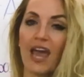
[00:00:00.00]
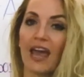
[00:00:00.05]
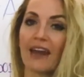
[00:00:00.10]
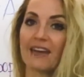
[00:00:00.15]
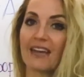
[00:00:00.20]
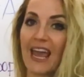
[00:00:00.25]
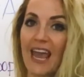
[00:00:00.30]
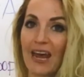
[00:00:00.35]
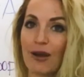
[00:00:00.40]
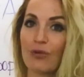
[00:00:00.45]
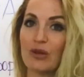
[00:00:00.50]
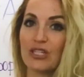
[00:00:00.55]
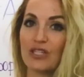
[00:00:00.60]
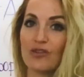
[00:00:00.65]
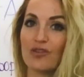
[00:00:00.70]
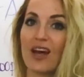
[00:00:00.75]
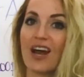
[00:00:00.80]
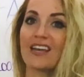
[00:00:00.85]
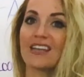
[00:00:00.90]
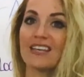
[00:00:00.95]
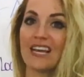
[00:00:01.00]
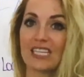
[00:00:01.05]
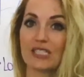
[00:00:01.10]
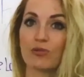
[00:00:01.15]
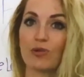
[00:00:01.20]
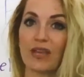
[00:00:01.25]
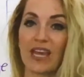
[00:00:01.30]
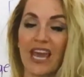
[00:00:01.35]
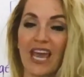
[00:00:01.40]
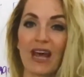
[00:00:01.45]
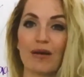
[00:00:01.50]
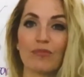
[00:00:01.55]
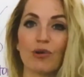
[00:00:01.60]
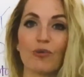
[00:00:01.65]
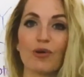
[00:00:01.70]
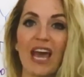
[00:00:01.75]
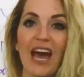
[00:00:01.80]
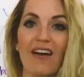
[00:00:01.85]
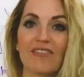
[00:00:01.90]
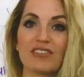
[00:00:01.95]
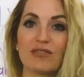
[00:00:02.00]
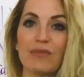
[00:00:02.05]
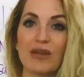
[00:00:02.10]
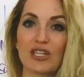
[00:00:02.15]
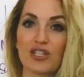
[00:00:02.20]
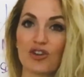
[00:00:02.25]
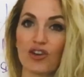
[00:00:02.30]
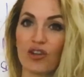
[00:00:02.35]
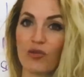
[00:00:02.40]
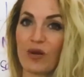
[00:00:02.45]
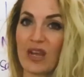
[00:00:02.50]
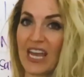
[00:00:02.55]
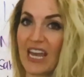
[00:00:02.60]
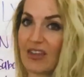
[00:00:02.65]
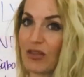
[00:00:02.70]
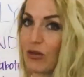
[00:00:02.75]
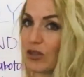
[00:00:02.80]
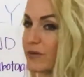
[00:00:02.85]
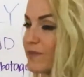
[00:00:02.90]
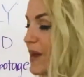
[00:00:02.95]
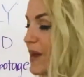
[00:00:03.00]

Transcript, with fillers: And can we do that? Yes, we can, but we have to make sure that we hit those